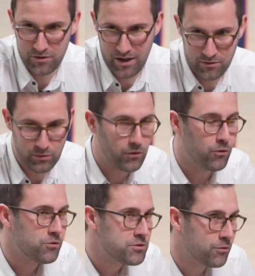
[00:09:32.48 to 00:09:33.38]
Yes, we're
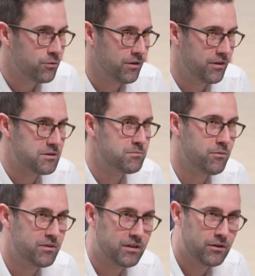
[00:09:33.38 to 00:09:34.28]
also
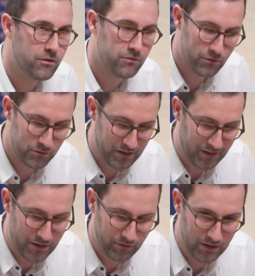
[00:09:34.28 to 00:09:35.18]
experimenting on
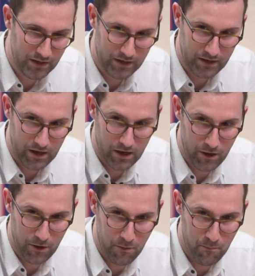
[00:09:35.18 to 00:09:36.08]
that level,
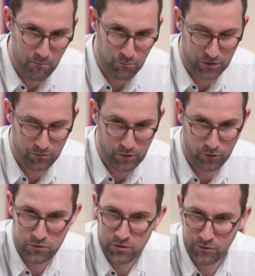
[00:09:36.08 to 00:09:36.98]
but we
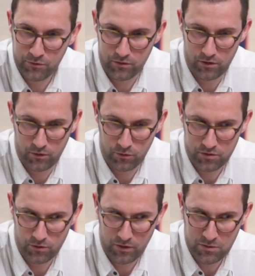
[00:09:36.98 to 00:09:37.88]
are
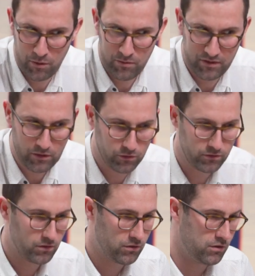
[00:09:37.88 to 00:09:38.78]
also experimenting
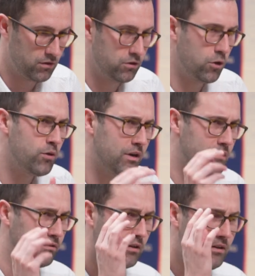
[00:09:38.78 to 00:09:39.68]
on a lower
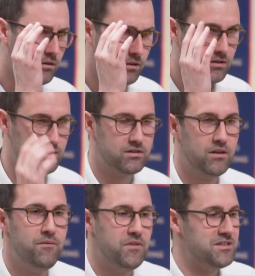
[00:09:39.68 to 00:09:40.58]
level.
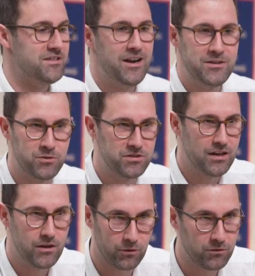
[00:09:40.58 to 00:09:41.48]
It's nice to
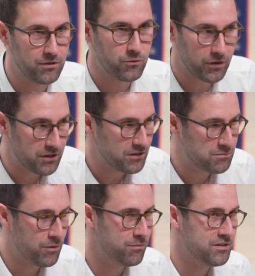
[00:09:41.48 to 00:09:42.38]
say you're
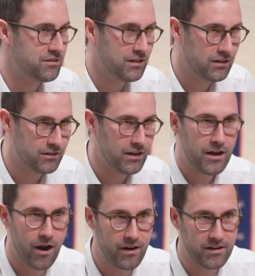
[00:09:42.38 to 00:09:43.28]
experimenting in
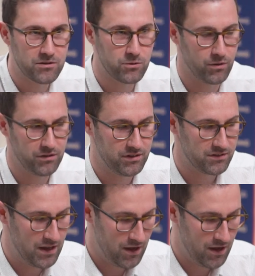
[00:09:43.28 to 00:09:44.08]
AI and so on,